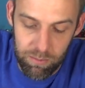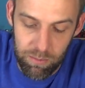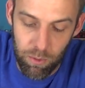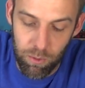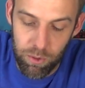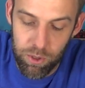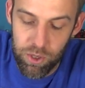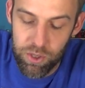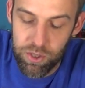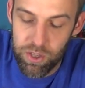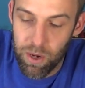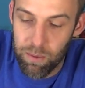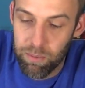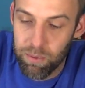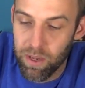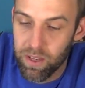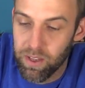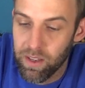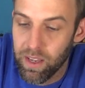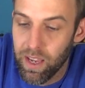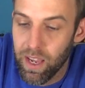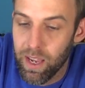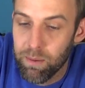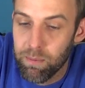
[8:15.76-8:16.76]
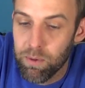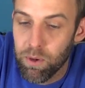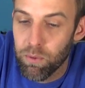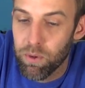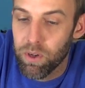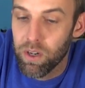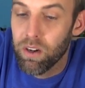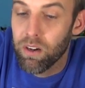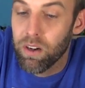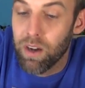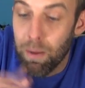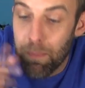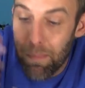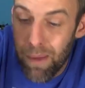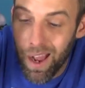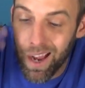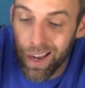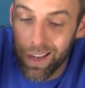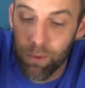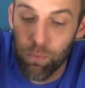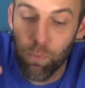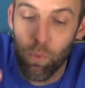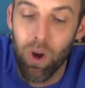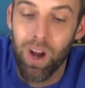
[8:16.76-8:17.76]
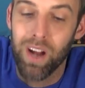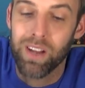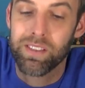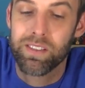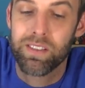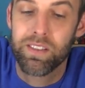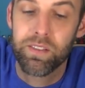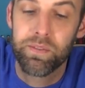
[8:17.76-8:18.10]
But when you start playing the game, you will. Come back and watch